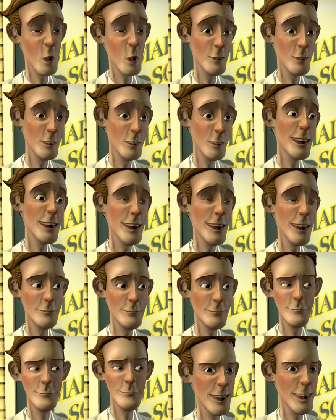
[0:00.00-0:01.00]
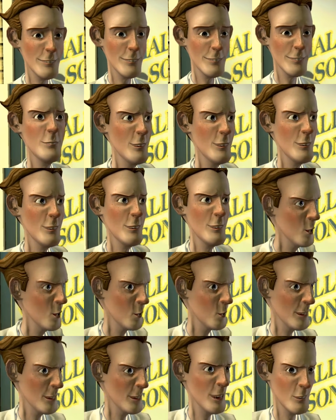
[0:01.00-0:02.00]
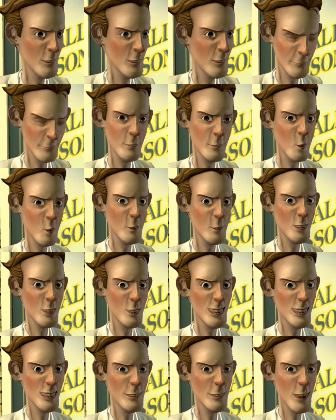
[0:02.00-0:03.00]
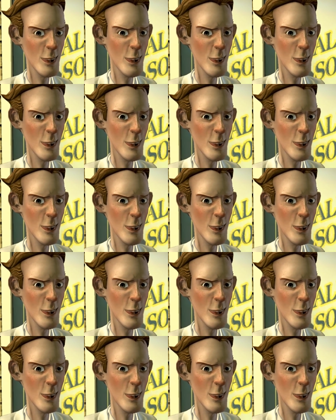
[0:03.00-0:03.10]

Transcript: Oh, yeah. I'm far too busy for movies these